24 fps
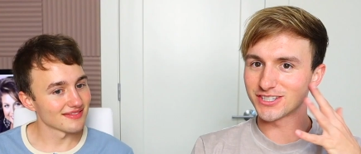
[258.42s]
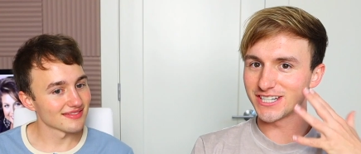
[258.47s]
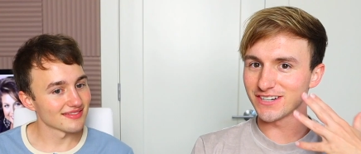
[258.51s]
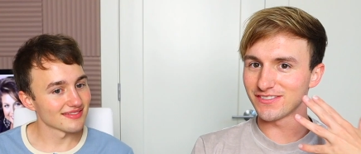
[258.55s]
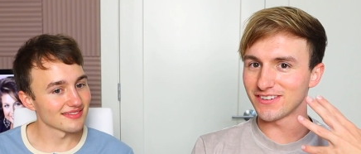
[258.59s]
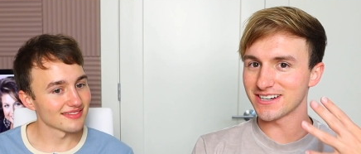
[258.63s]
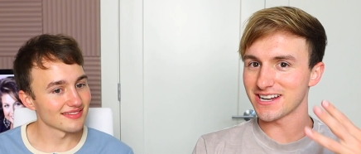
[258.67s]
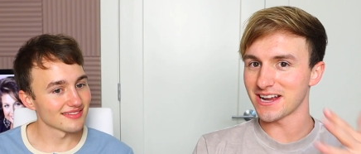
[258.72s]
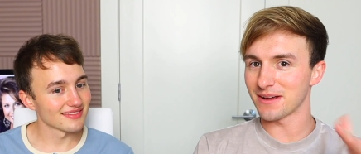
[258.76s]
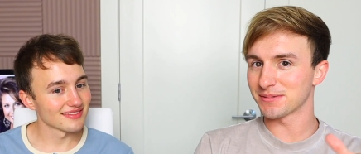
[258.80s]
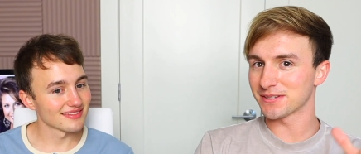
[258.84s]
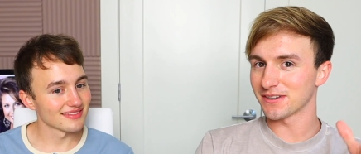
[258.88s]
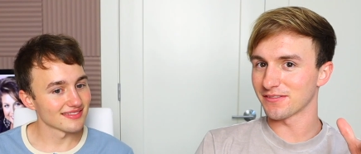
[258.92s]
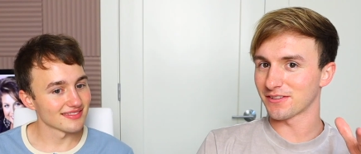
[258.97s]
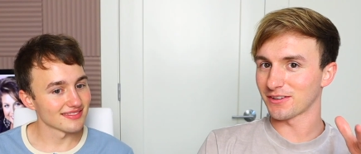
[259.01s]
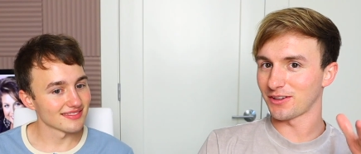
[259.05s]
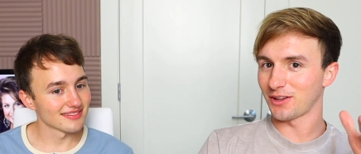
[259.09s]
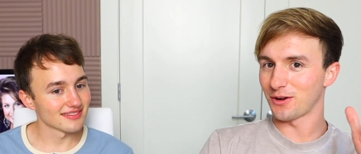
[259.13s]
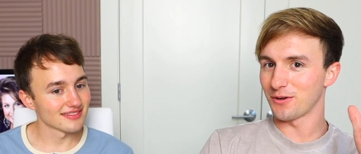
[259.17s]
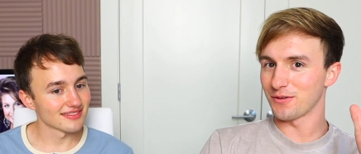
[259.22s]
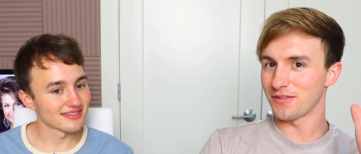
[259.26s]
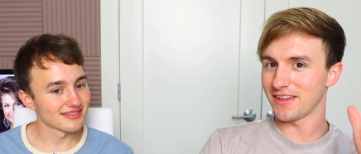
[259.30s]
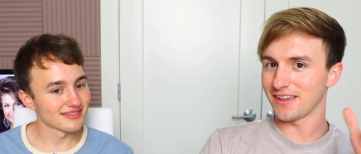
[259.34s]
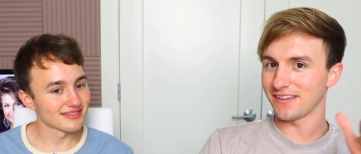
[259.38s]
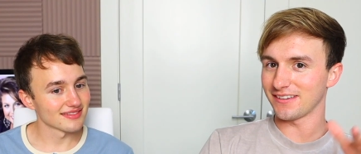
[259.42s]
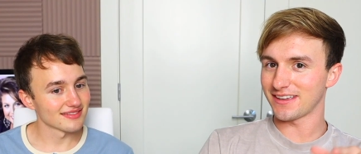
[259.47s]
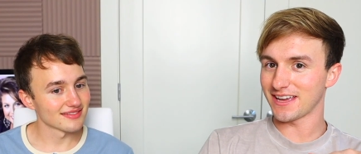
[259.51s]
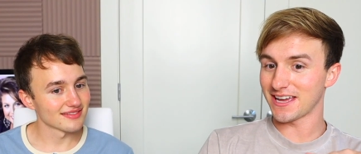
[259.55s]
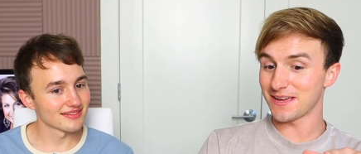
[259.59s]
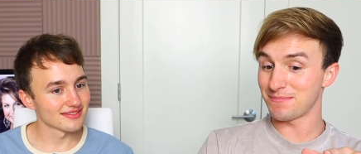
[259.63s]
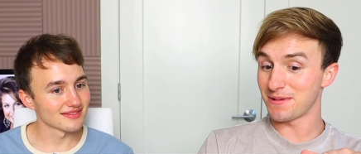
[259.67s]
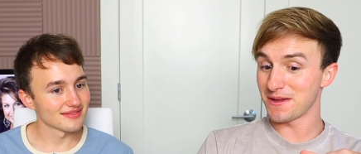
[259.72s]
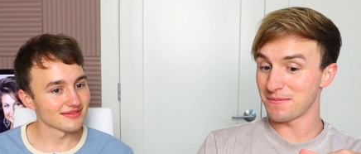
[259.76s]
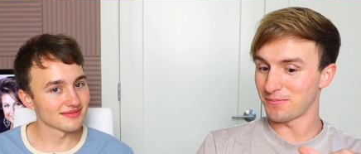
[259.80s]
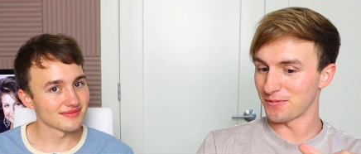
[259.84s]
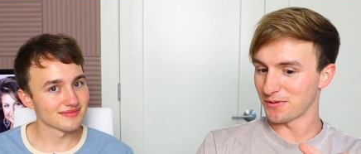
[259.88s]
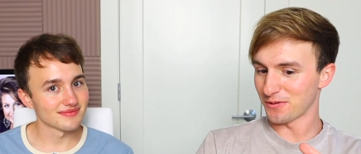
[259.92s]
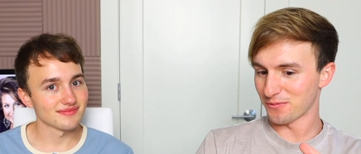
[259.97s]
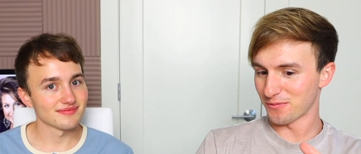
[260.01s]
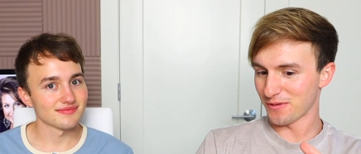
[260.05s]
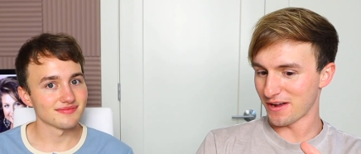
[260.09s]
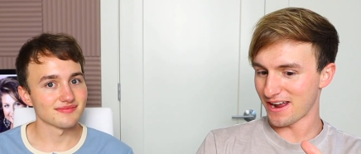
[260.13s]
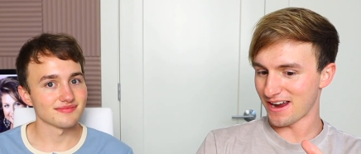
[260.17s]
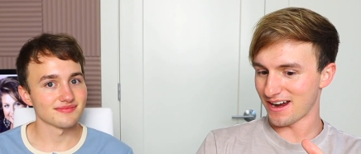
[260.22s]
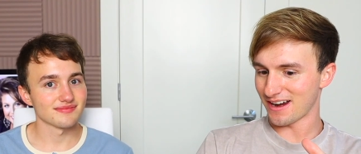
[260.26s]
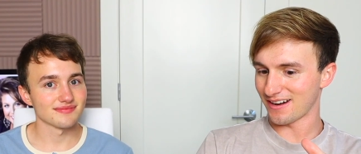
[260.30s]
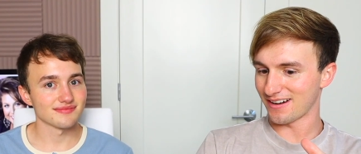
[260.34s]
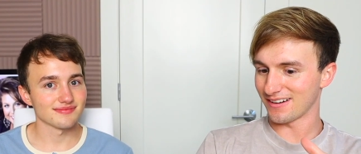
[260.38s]
Speaker 1: different types of clothing gay people
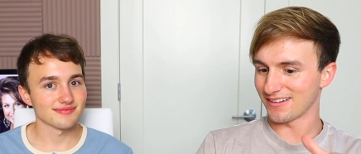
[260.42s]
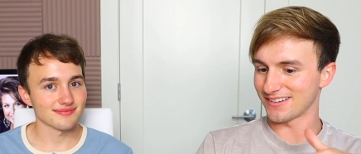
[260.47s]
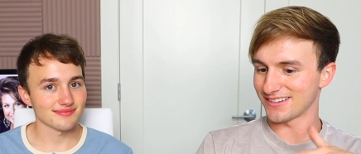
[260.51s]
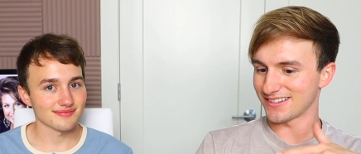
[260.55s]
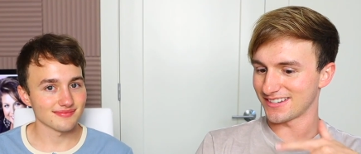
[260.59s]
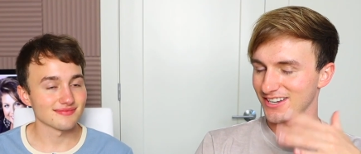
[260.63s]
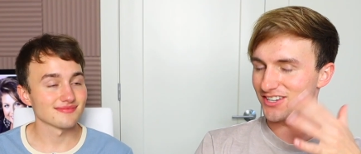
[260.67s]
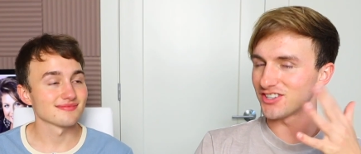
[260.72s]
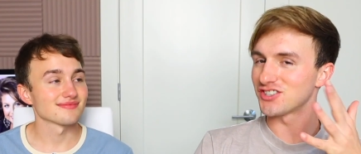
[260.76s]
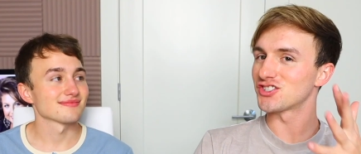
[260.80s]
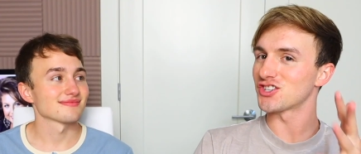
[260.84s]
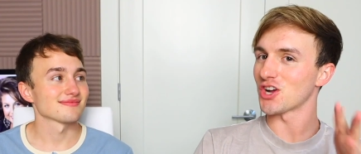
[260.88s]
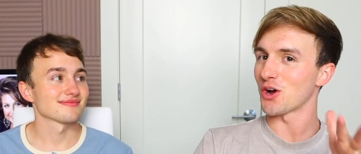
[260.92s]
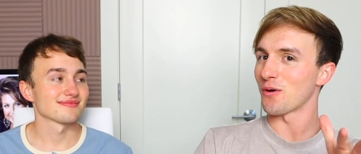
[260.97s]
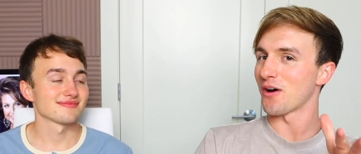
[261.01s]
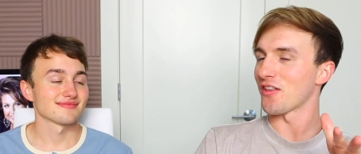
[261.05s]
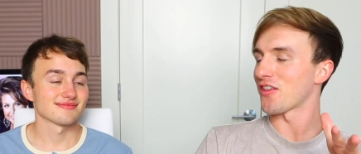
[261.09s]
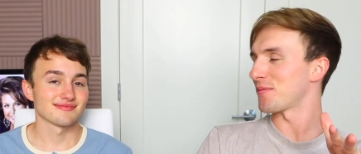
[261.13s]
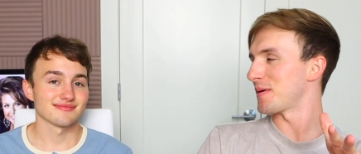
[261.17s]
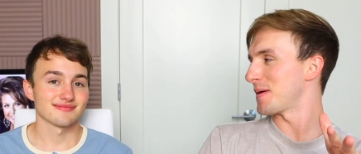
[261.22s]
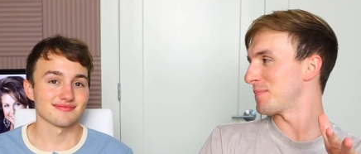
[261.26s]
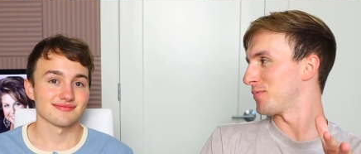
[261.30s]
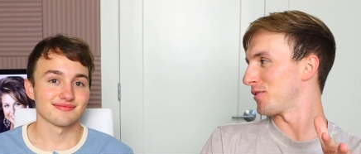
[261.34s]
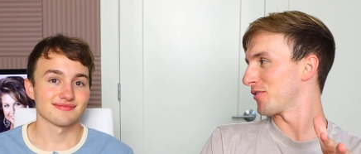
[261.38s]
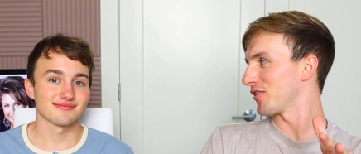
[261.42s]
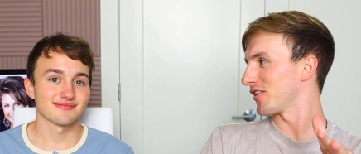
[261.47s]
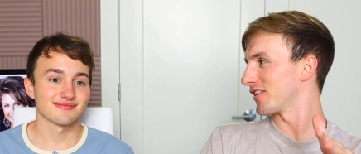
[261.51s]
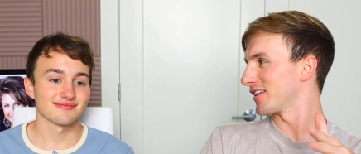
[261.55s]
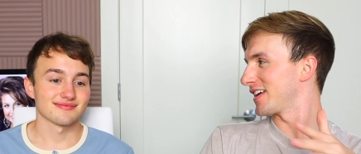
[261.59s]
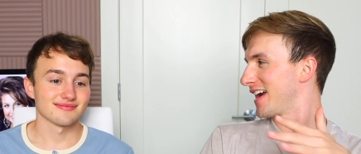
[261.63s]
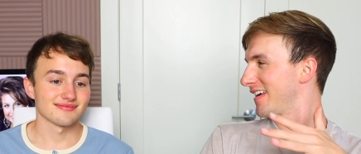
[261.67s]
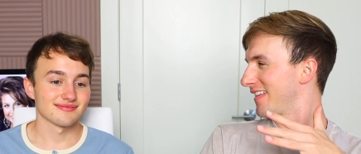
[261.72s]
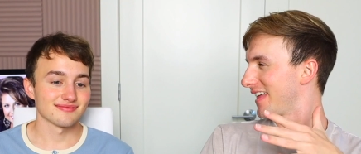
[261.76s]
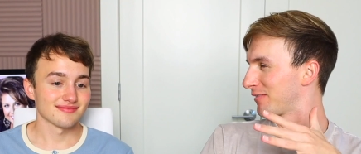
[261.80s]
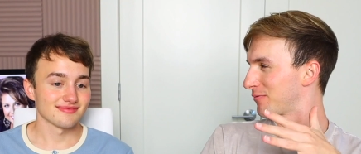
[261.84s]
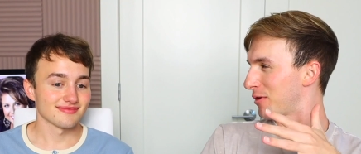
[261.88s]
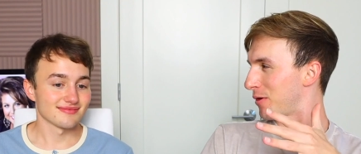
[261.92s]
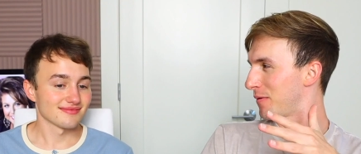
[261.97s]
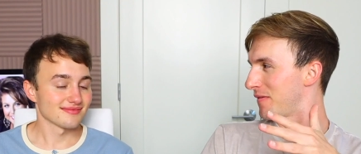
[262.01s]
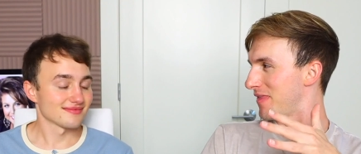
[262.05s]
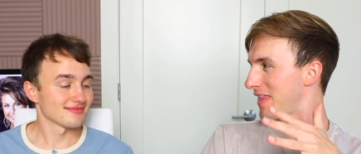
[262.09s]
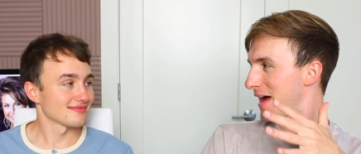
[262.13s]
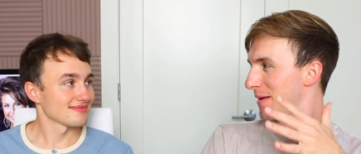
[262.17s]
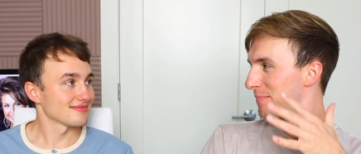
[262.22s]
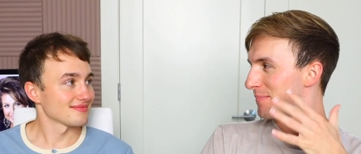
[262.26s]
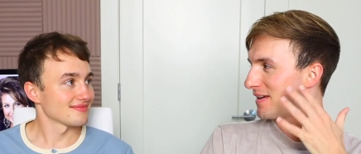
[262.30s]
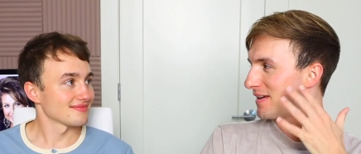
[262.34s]
wear to show other people they're gay. Like, what would that